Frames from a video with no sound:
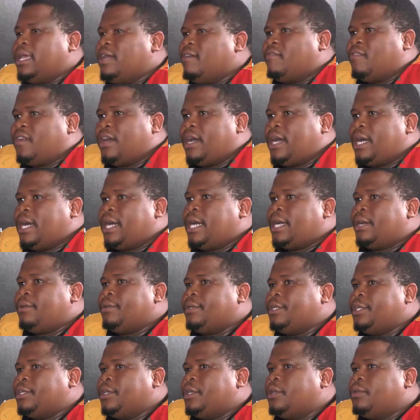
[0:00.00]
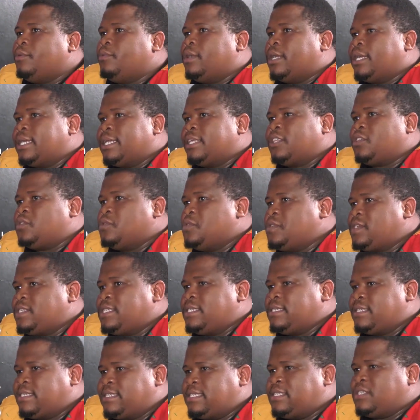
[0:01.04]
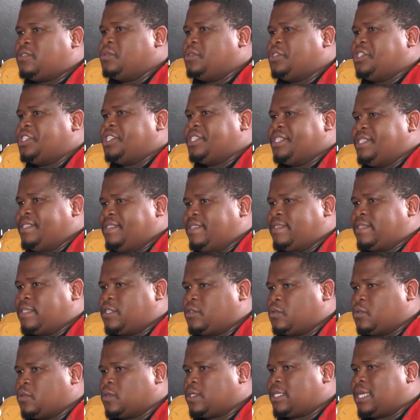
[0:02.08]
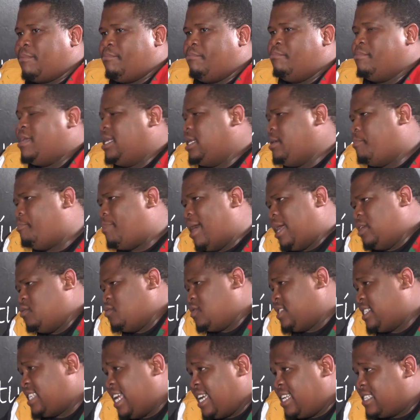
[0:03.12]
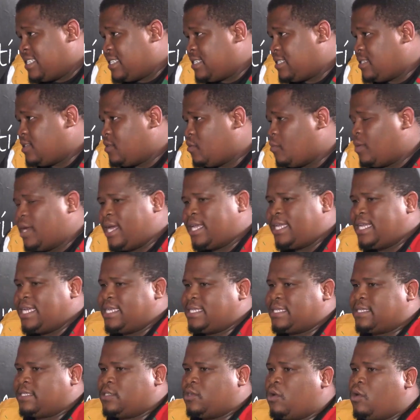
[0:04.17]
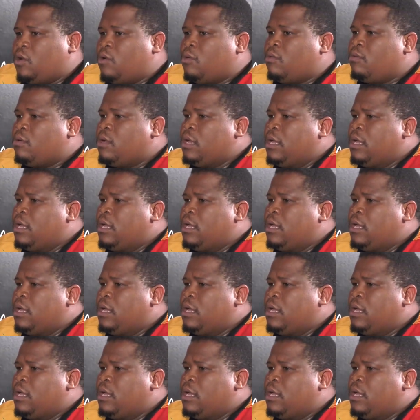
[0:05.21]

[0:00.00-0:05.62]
have, reduced institutions to some mini bantu stance where there's no